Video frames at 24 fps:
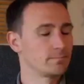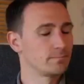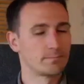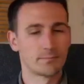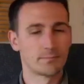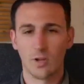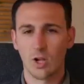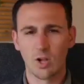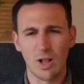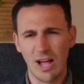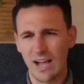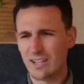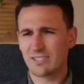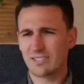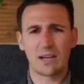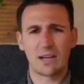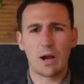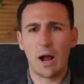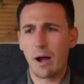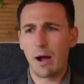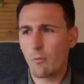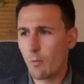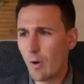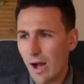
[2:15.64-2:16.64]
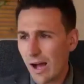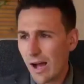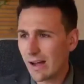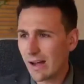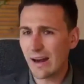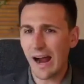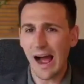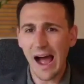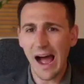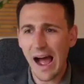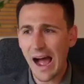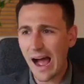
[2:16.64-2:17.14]
Client's like, what?
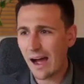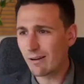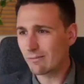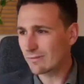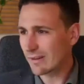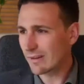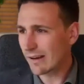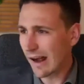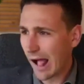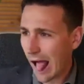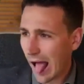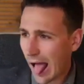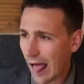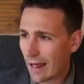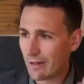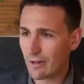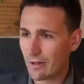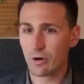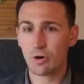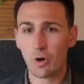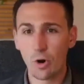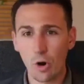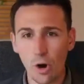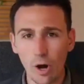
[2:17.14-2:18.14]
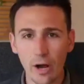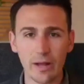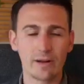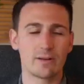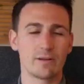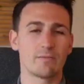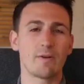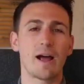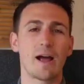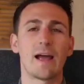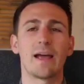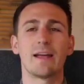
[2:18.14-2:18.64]
Annoyed,
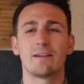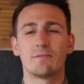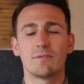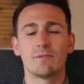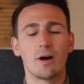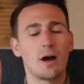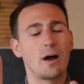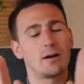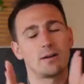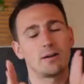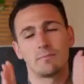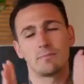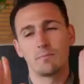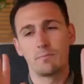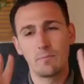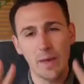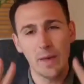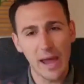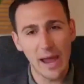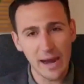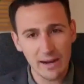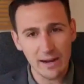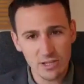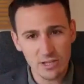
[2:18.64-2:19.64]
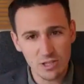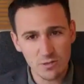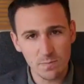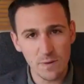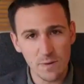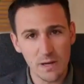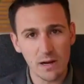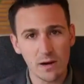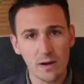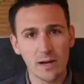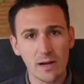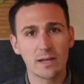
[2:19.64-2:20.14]
right? Bad
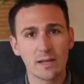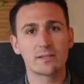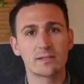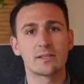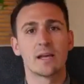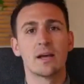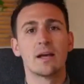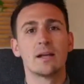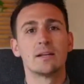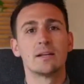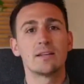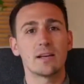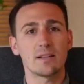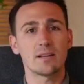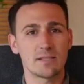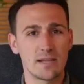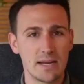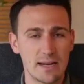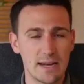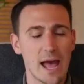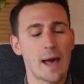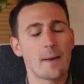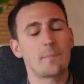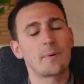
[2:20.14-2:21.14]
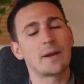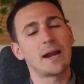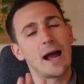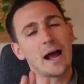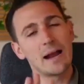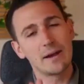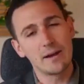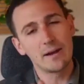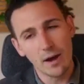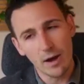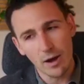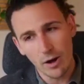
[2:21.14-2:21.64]
experience. Doesn't need to happen.
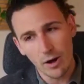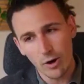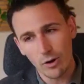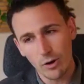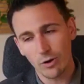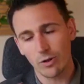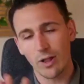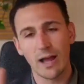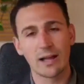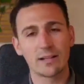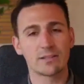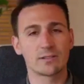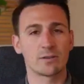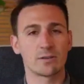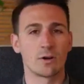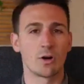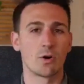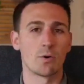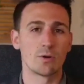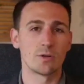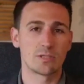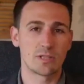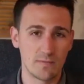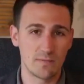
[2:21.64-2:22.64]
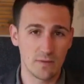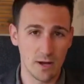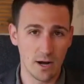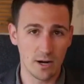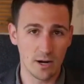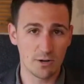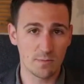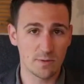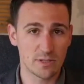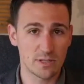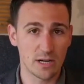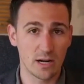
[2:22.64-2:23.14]
I know clients don't always give you
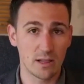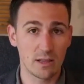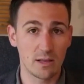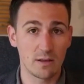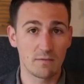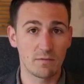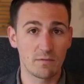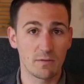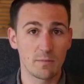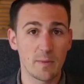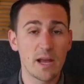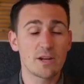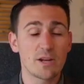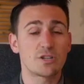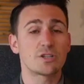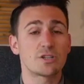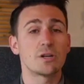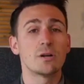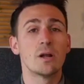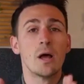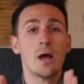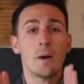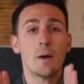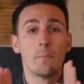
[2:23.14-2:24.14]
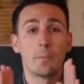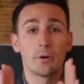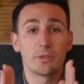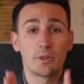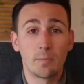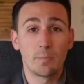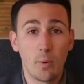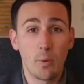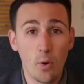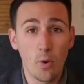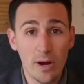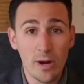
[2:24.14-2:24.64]
100% of the information, but the
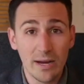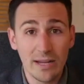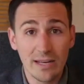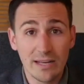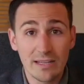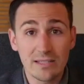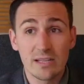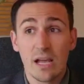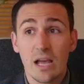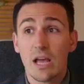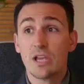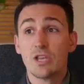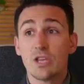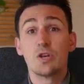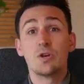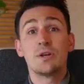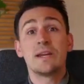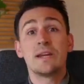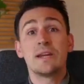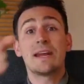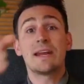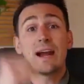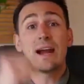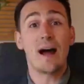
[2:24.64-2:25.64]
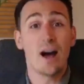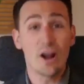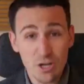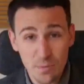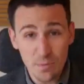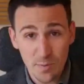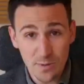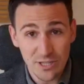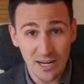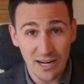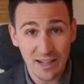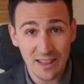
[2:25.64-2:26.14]
point is you need
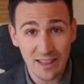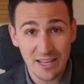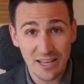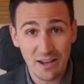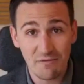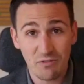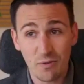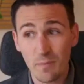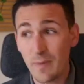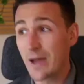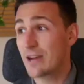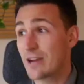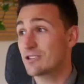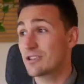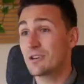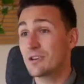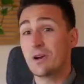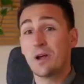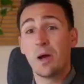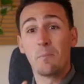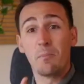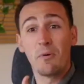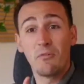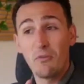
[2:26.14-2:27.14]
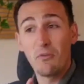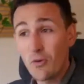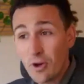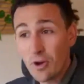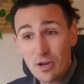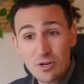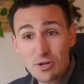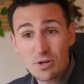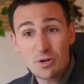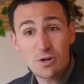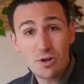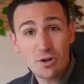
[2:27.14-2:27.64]
100% of the information before
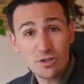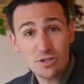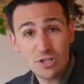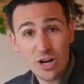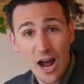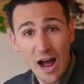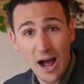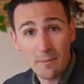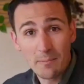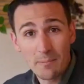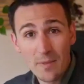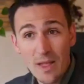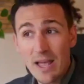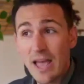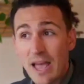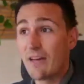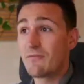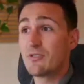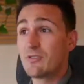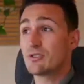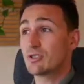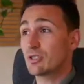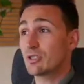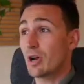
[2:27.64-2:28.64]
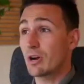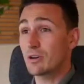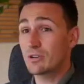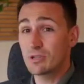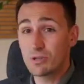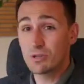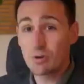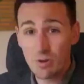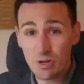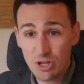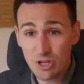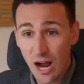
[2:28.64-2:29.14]
you do your job. If you start to
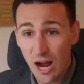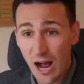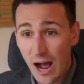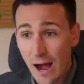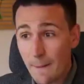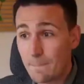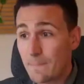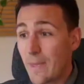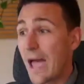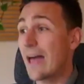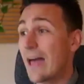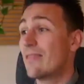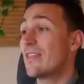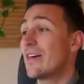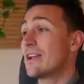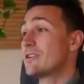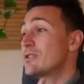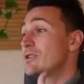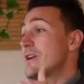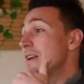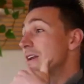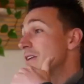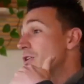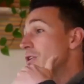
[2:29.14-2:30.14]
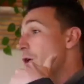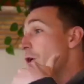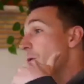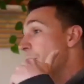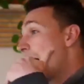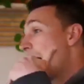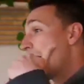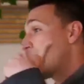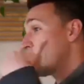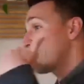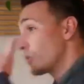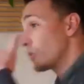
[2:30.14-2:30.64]
do the job and then you need to go
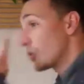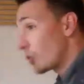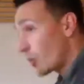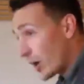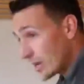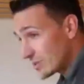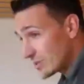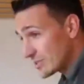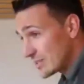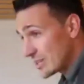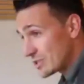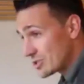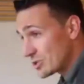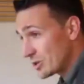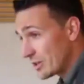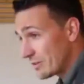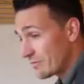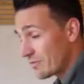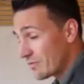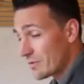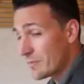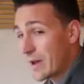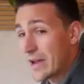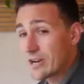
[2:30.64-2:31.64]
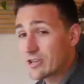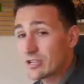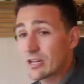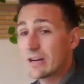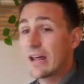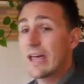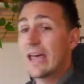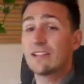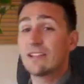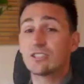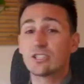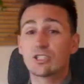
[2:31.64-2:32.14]
back and request additional
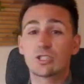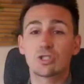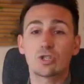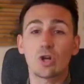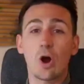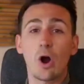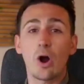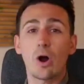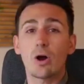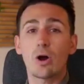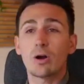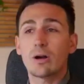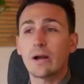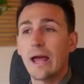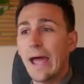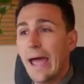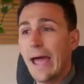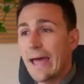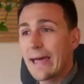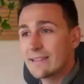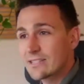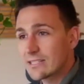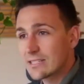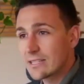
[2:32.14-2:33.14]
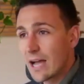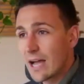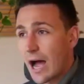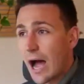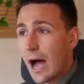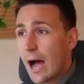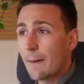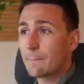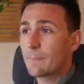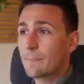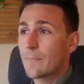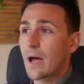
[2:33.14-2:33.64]
information, it's start and
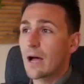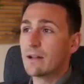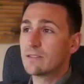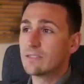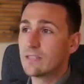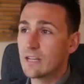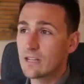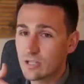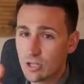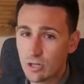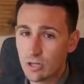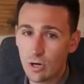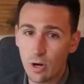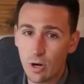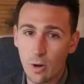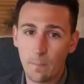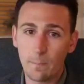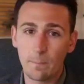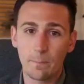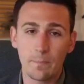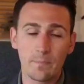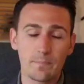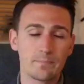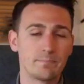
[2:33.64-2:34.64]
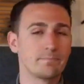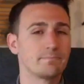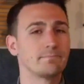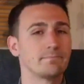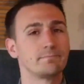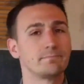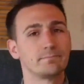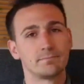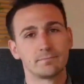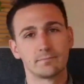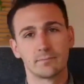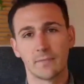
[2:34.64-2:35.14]
stop additional.
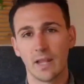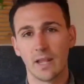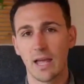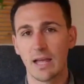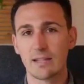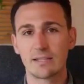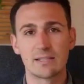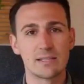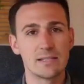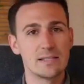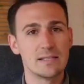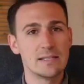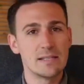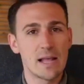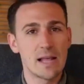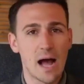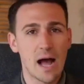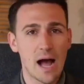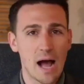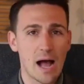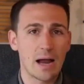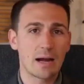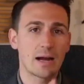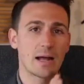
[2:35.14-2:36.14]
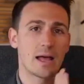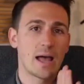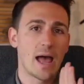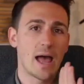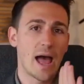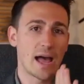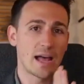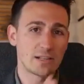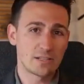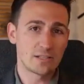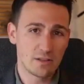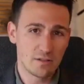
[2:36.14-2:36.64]
It's not
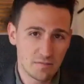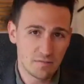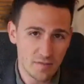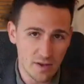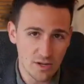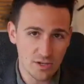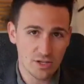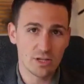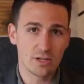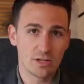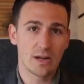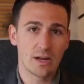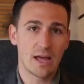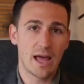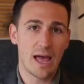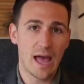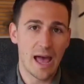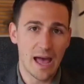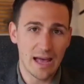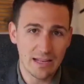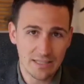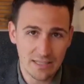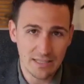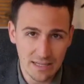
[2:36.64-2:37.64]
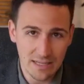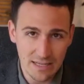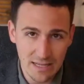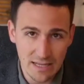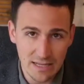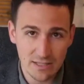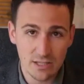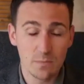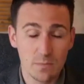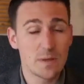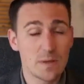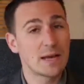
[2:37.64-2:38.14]
as efficient as it
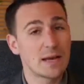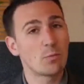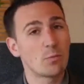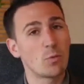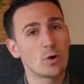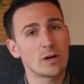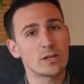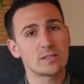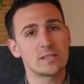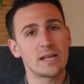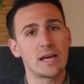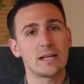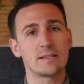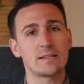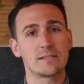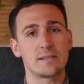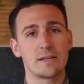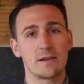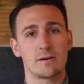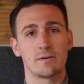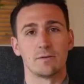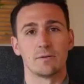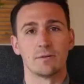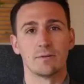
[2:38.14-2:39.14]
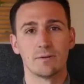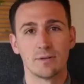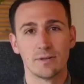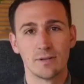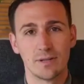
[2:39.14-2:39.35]
needs to be. And what does that do?